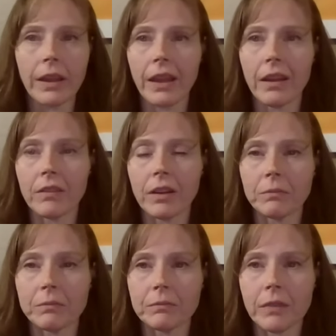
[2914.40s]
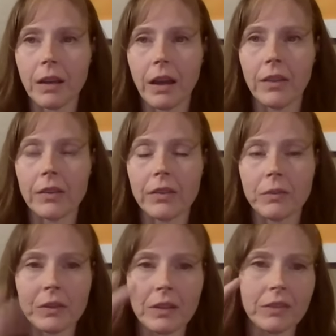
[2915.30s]
I have um,
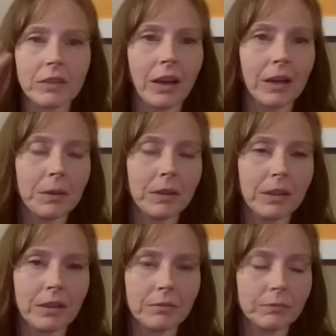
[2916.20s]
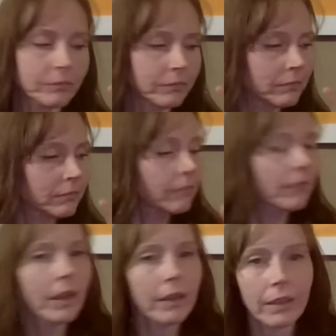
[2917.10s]
others. We still have to talk about the
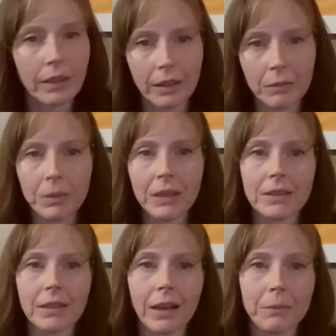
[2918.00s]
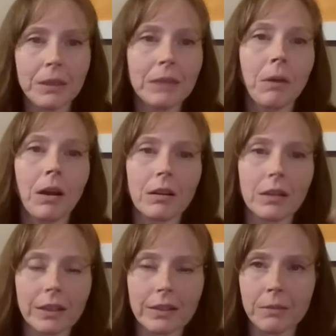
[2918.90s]
the PSIP
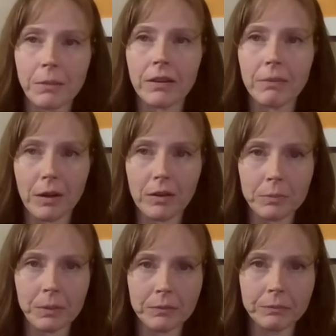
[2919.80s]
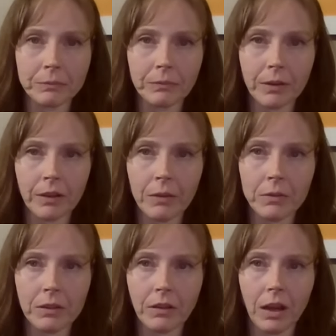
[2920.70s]
model and some other models, but
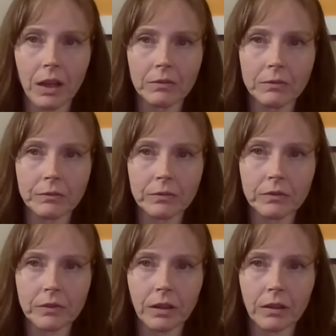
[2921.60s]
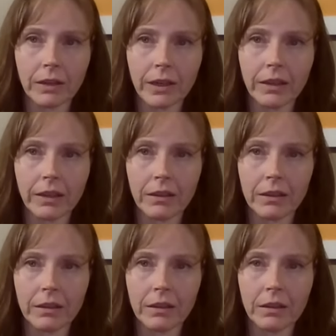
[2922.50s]
that was a lot already.